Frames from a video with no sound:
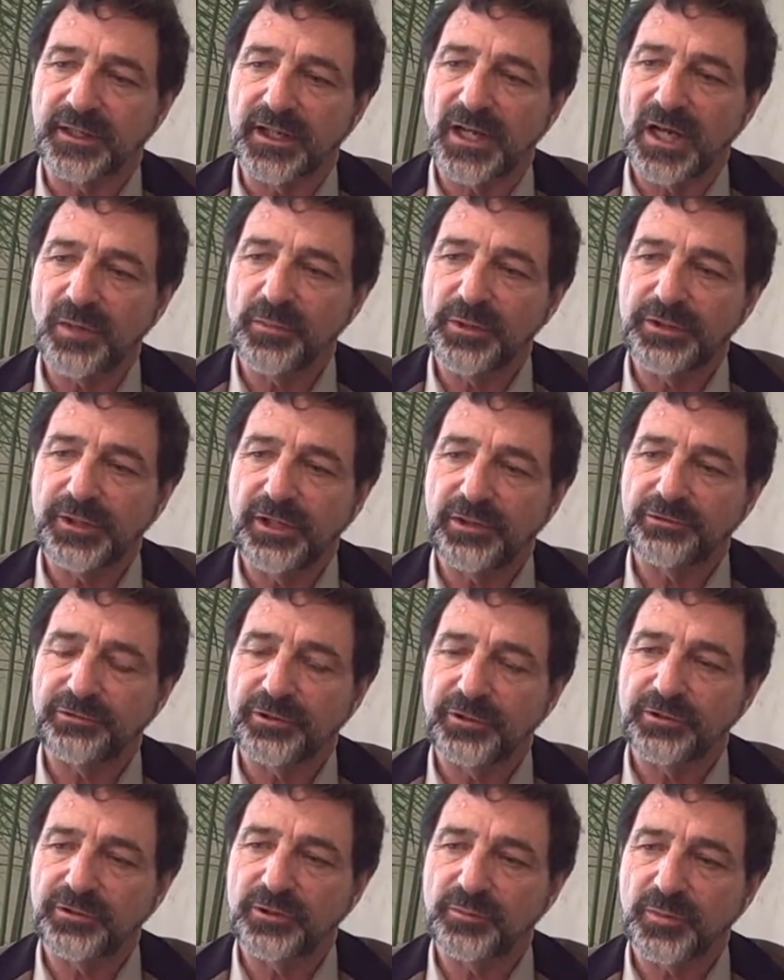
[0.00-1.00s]

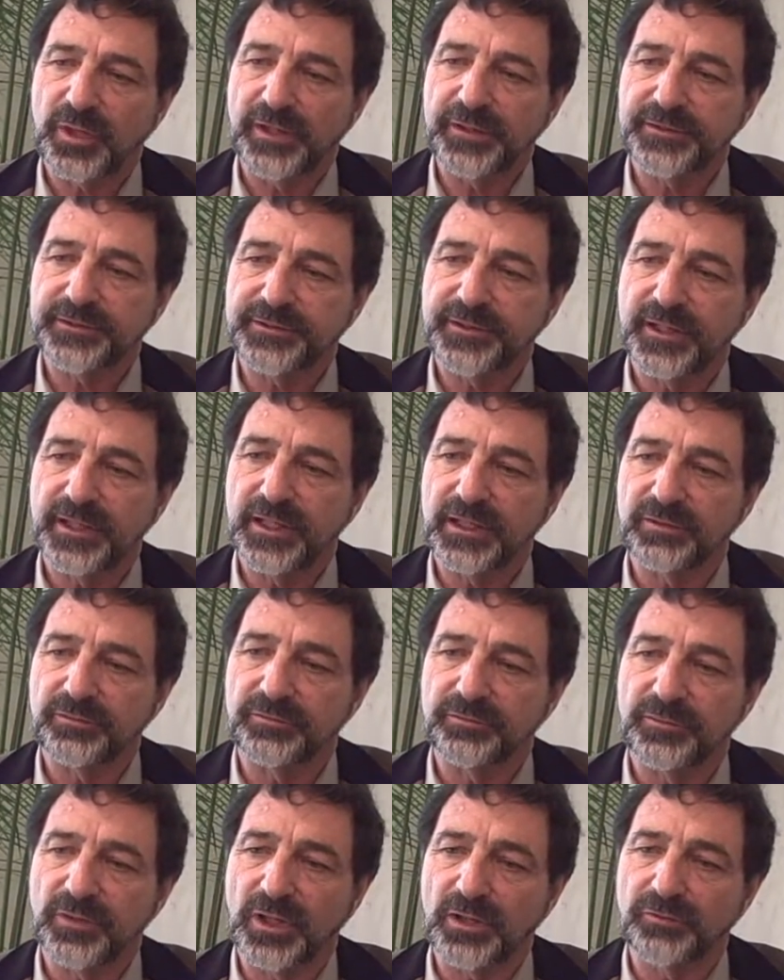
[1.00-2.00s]
combination, you might say,
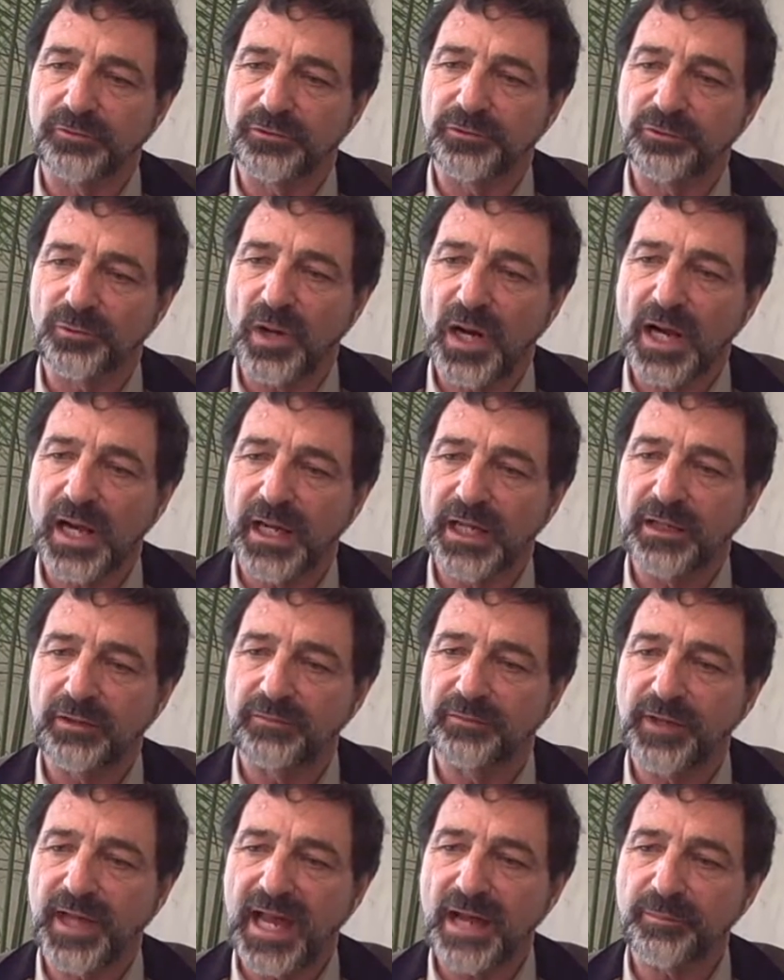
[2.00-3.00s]
of
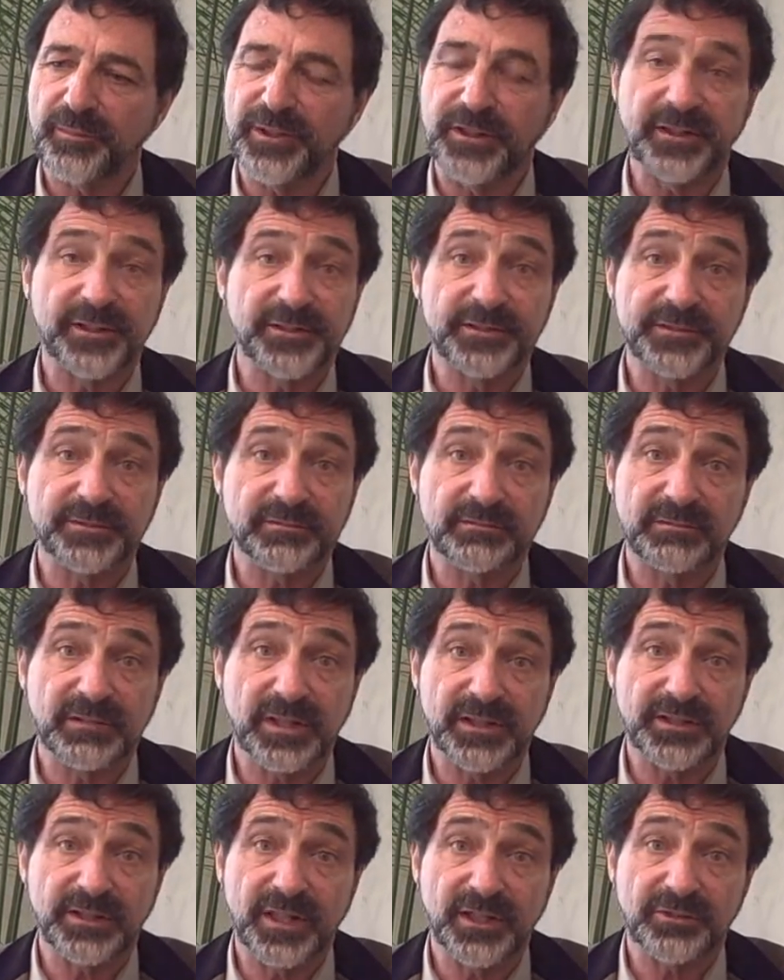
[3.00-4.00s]
drive, happiness,
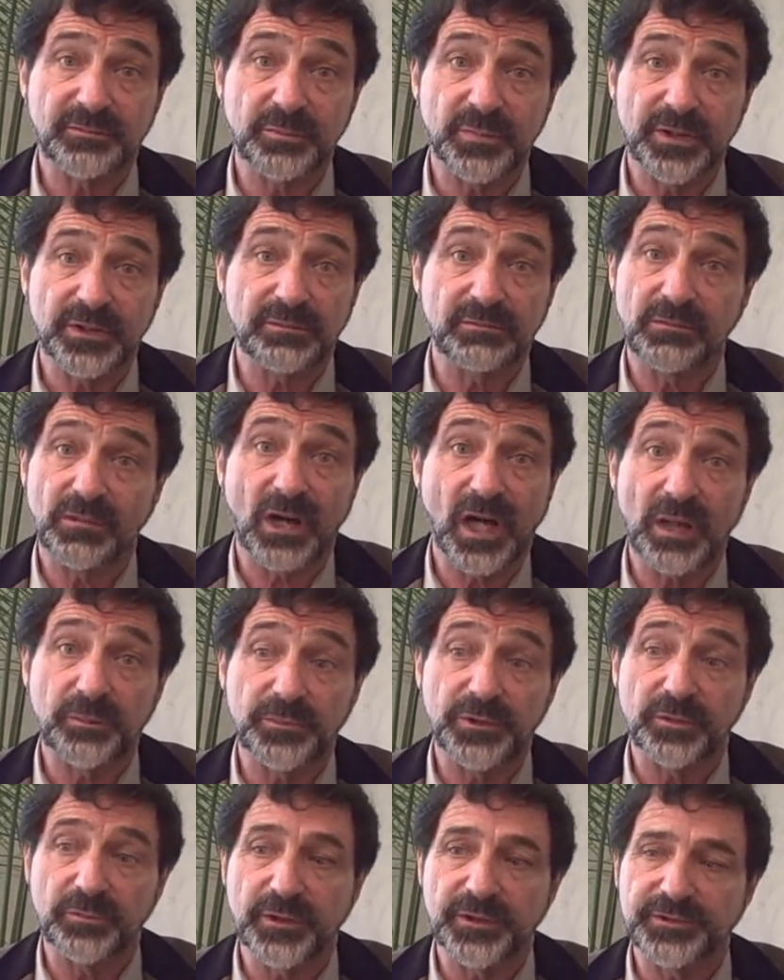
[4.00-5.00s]
contentment,
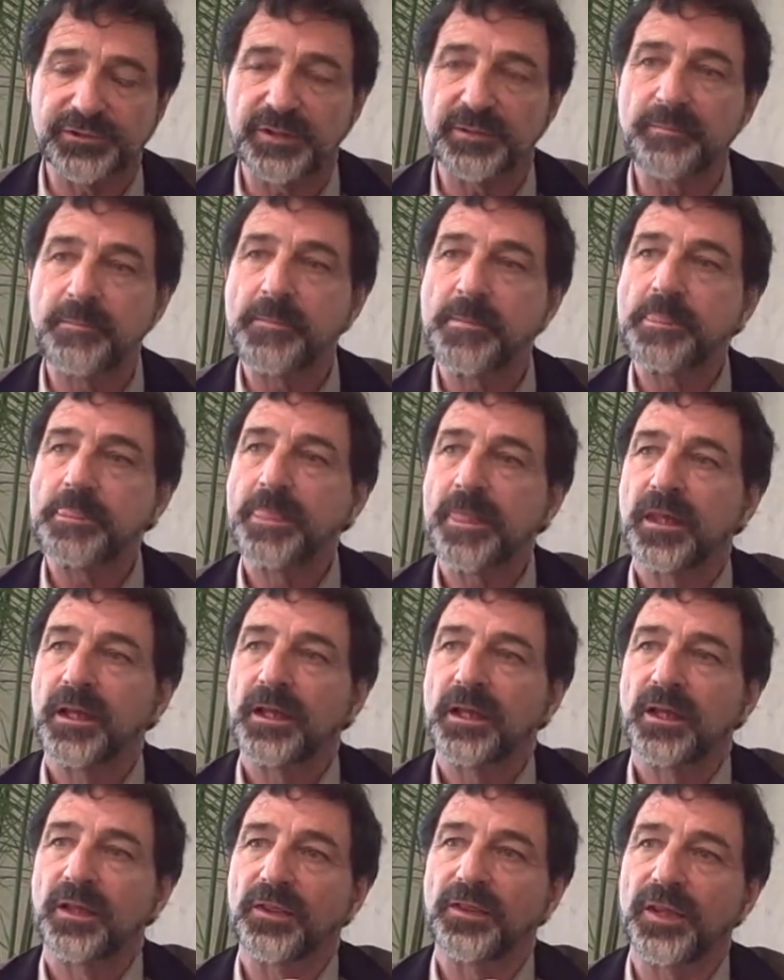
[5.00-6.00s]
optimism,
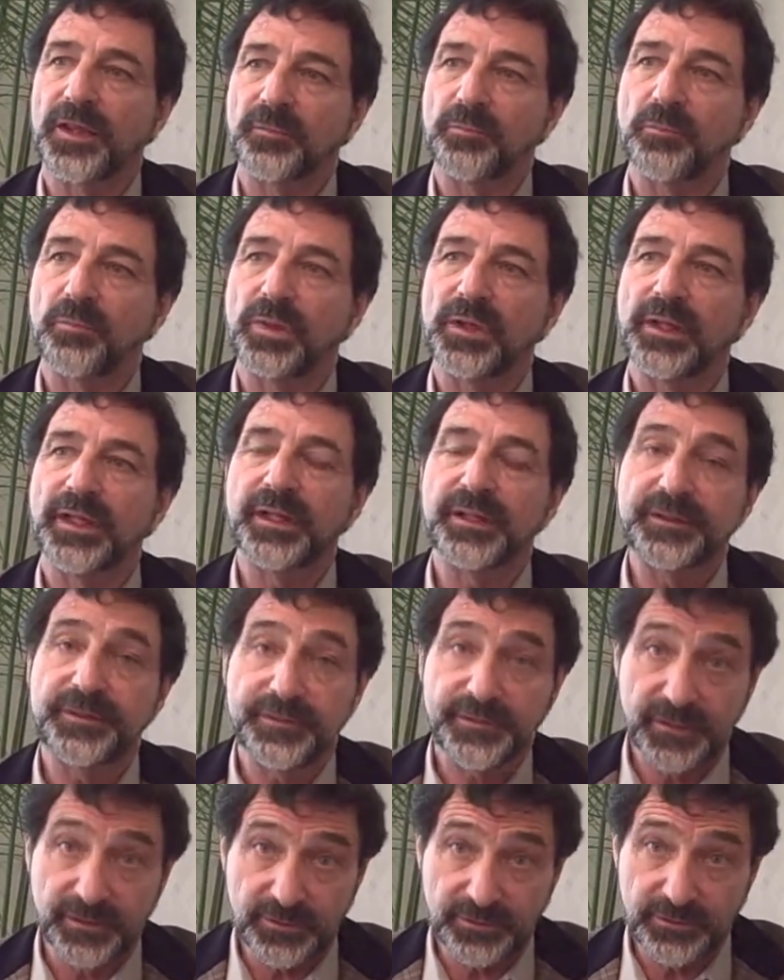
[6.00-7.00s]
that
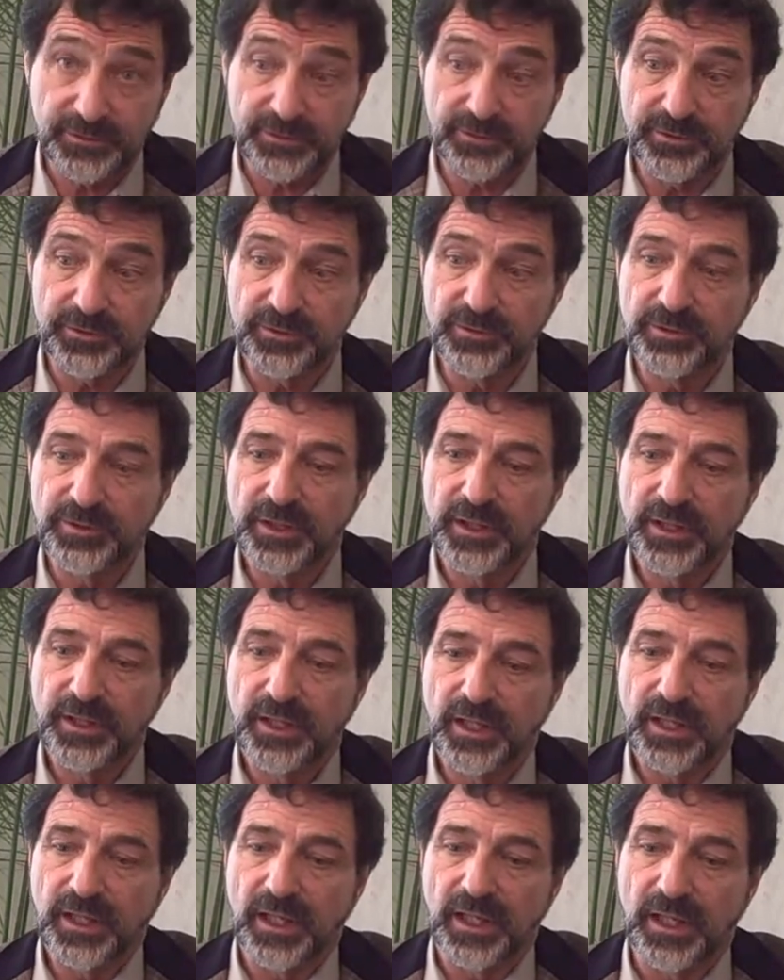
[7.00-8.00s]
blends into
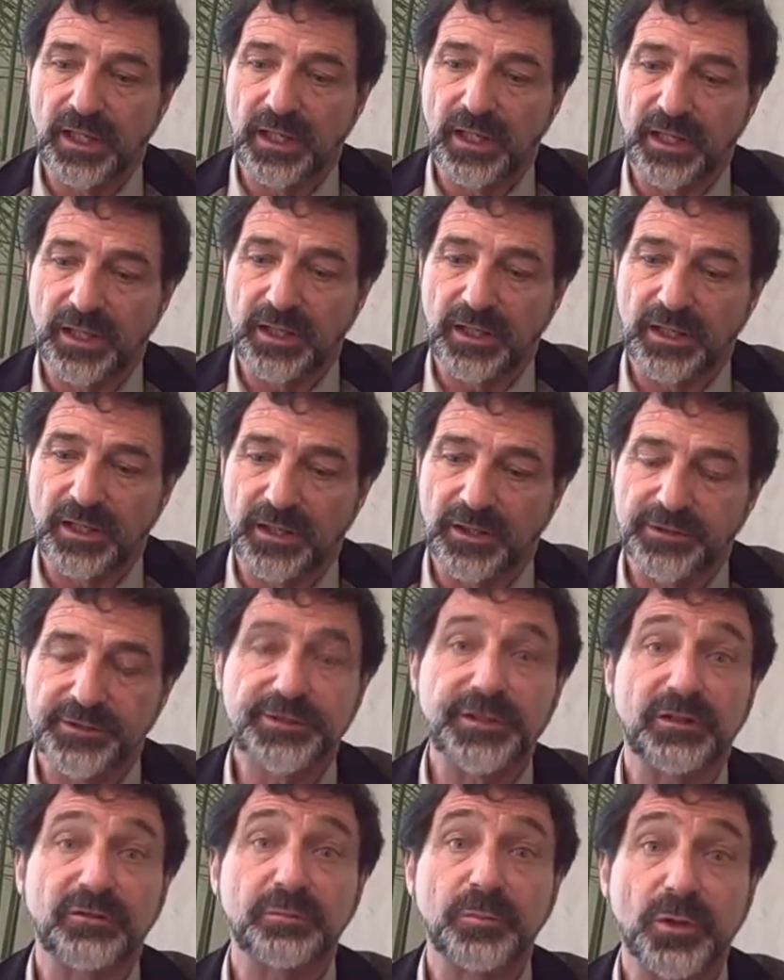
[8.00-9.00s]

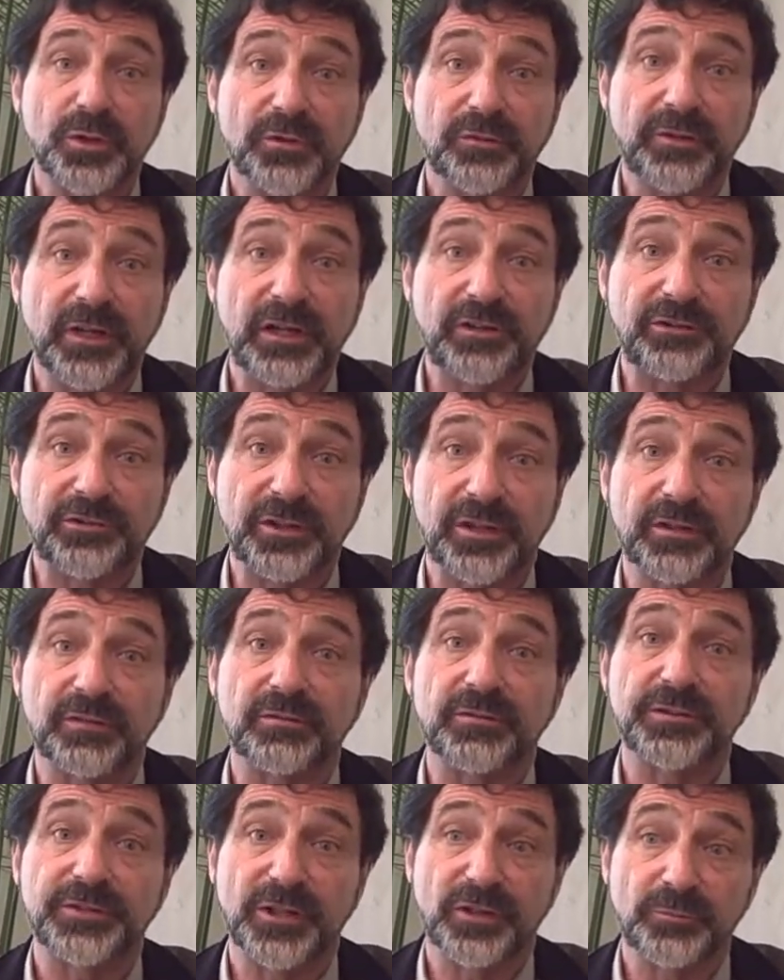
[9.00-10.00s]
self-motivation.
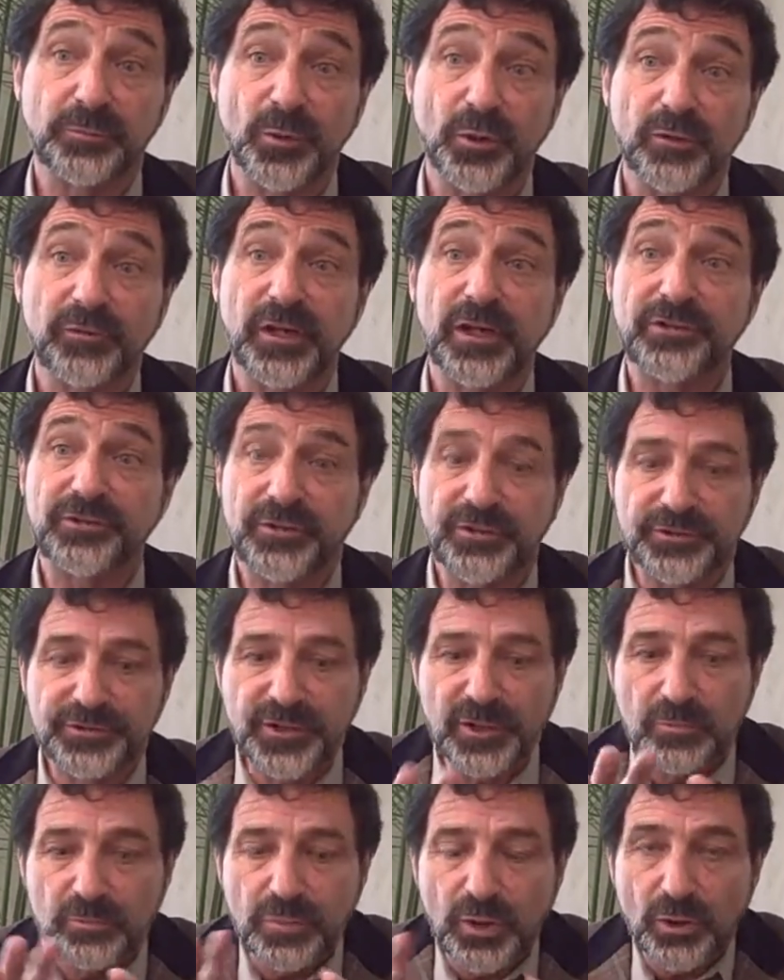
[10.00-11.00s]
Self-motivation is
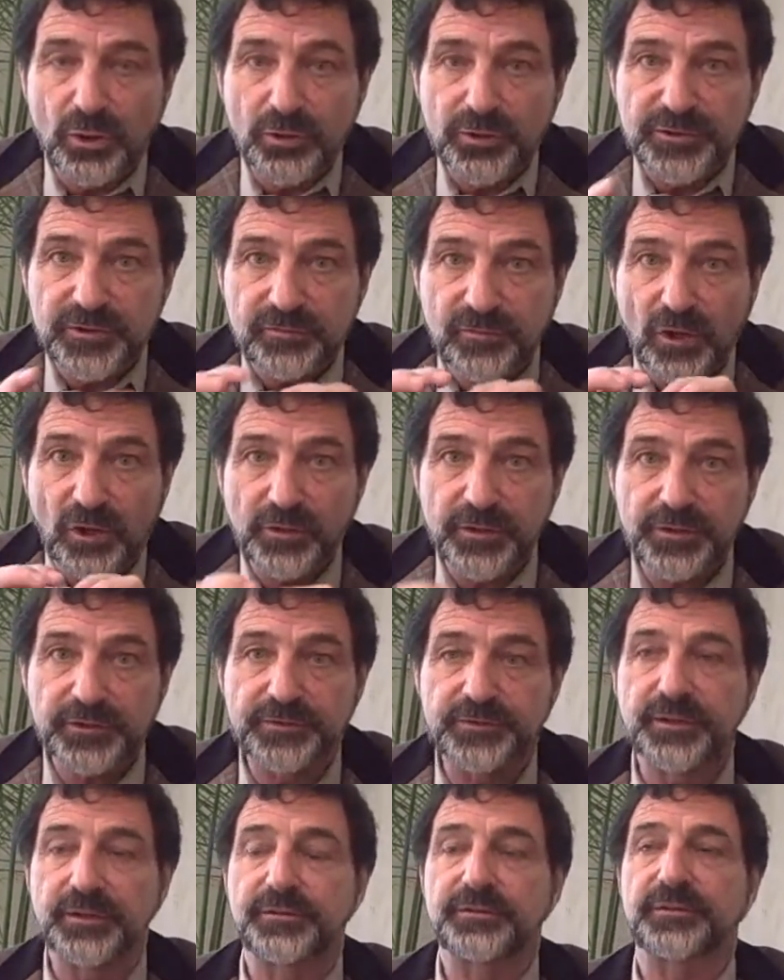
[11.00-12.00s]
composed of all
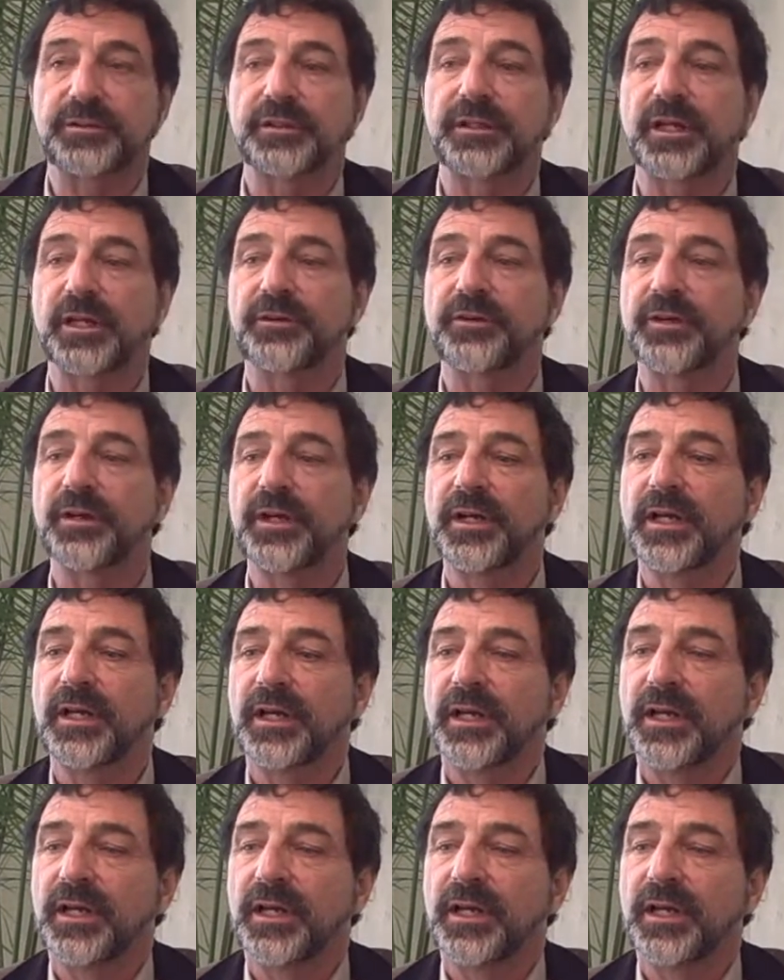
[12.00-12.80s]
these things together,